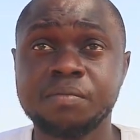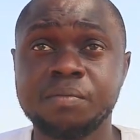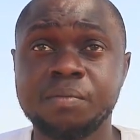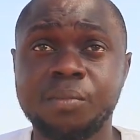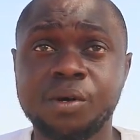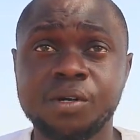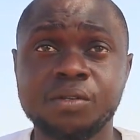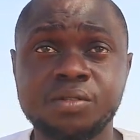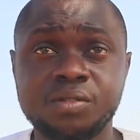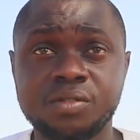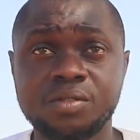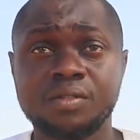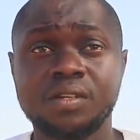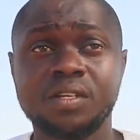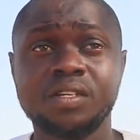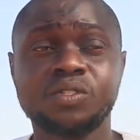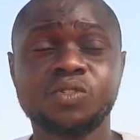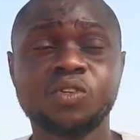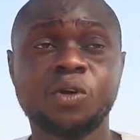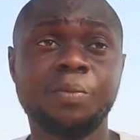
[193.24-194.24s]
But
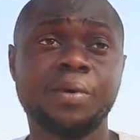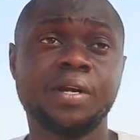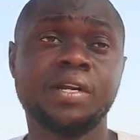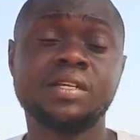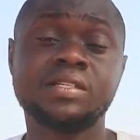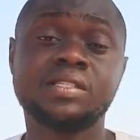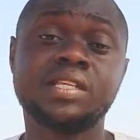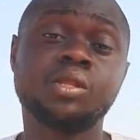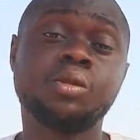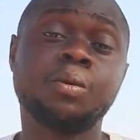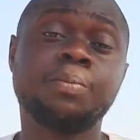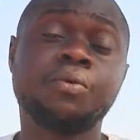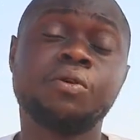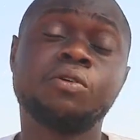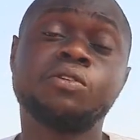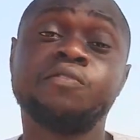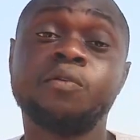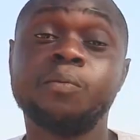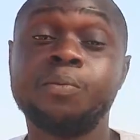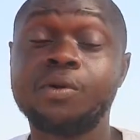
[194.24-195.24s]
in summary, the startup
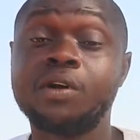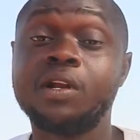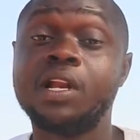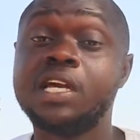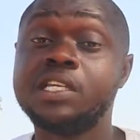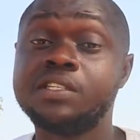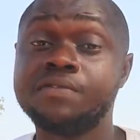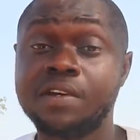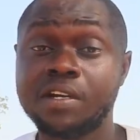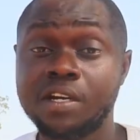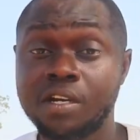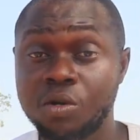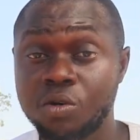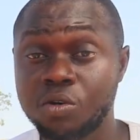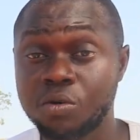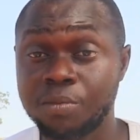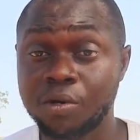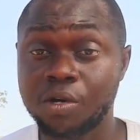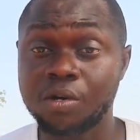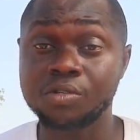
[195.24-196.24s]
cost for broiler is very
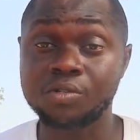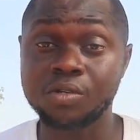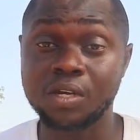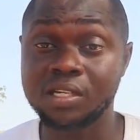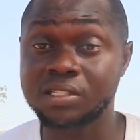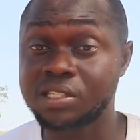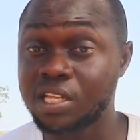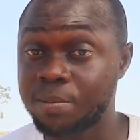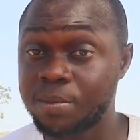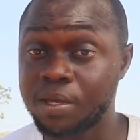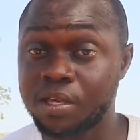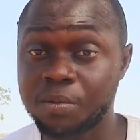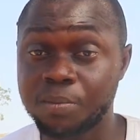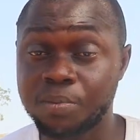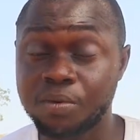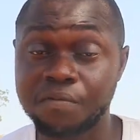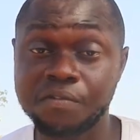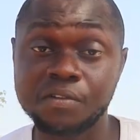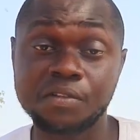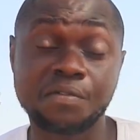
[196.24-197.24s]
low because you can start making
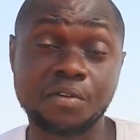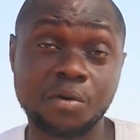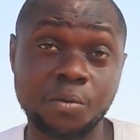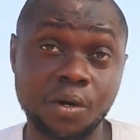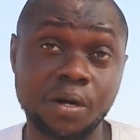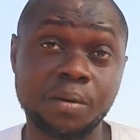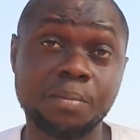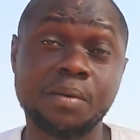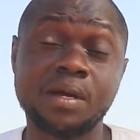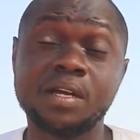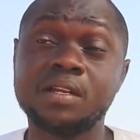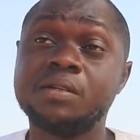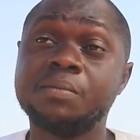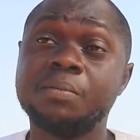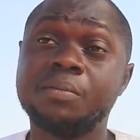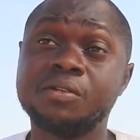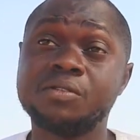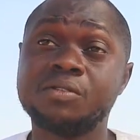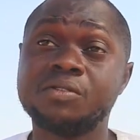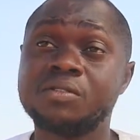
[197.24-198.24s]
profits from one bed,
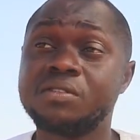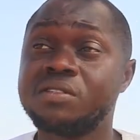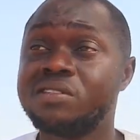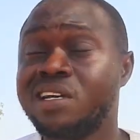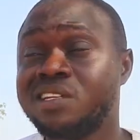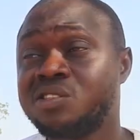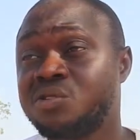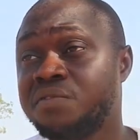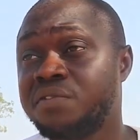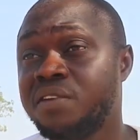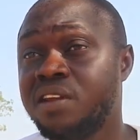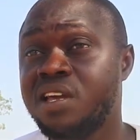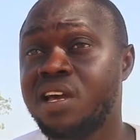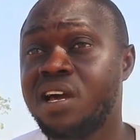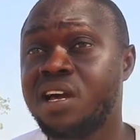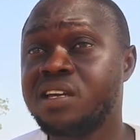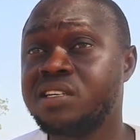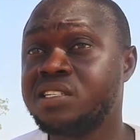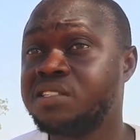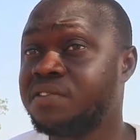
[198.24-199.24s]
but that of
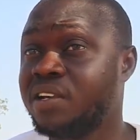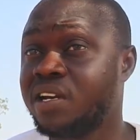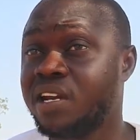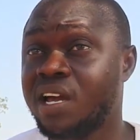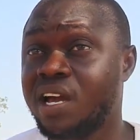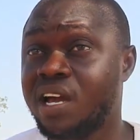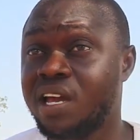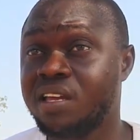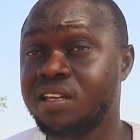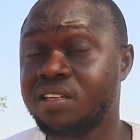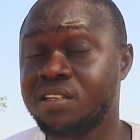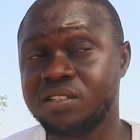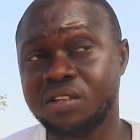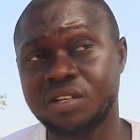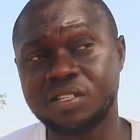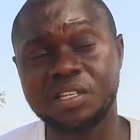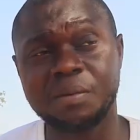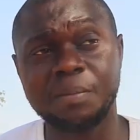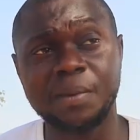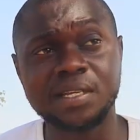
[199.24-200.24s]
layer is very high.
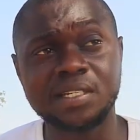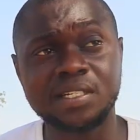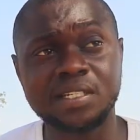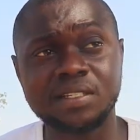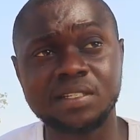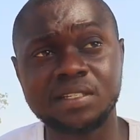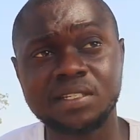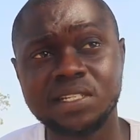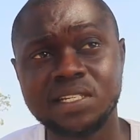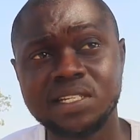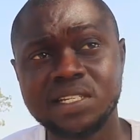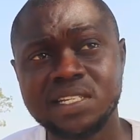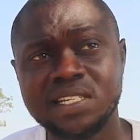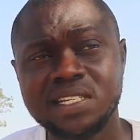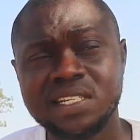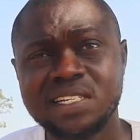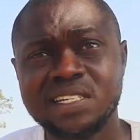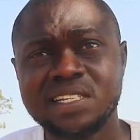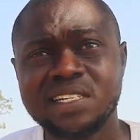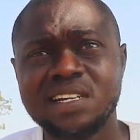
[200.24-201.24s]
Just imagine
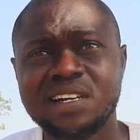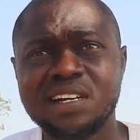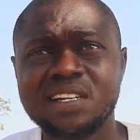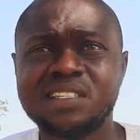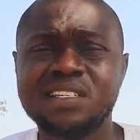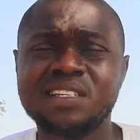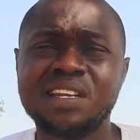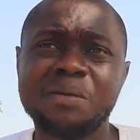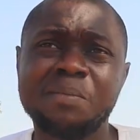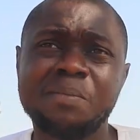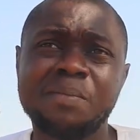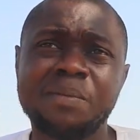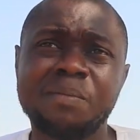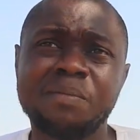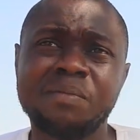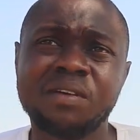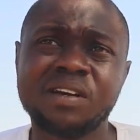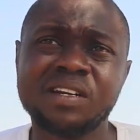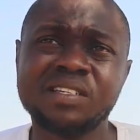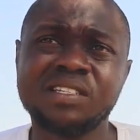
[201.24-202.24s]

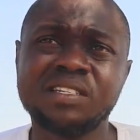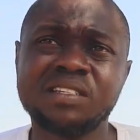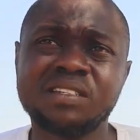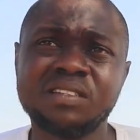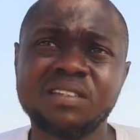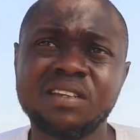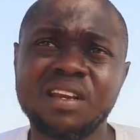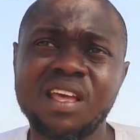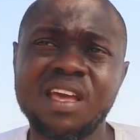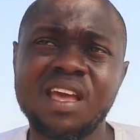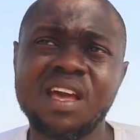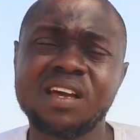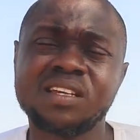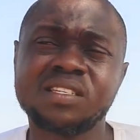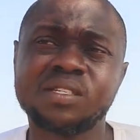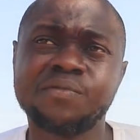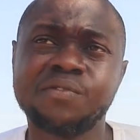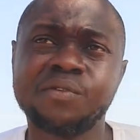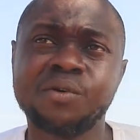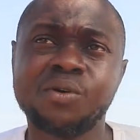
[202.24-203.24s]
raising
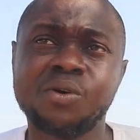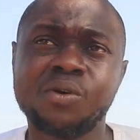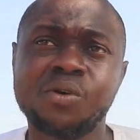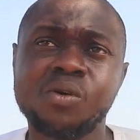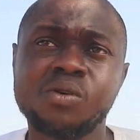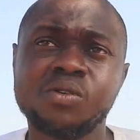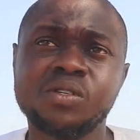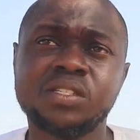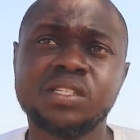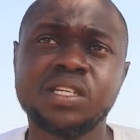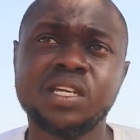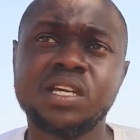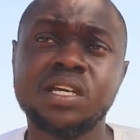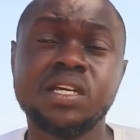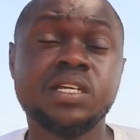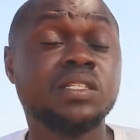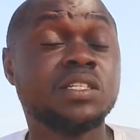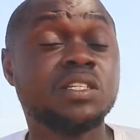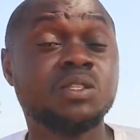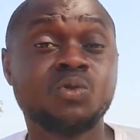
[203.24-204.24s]
layers for say
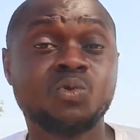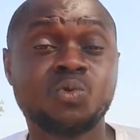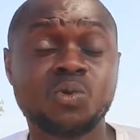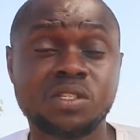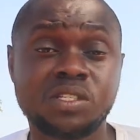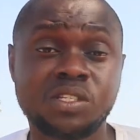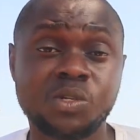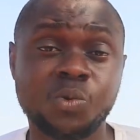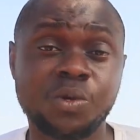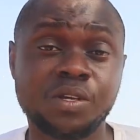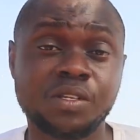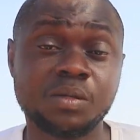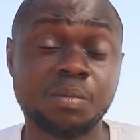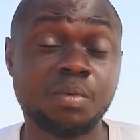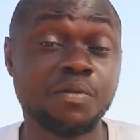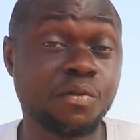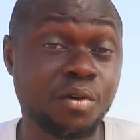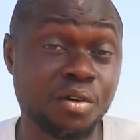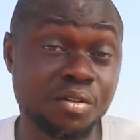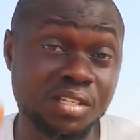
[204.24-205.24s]
18 to 20 weeks
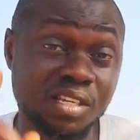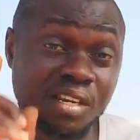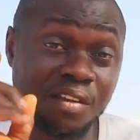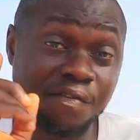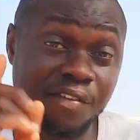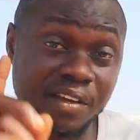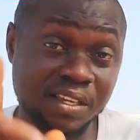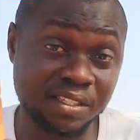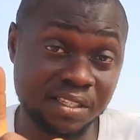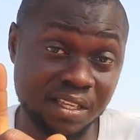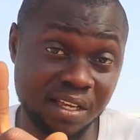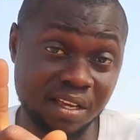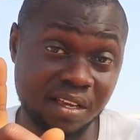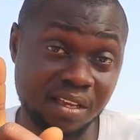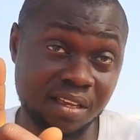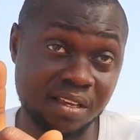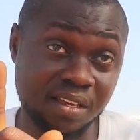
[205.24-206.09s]
before you see the first egg.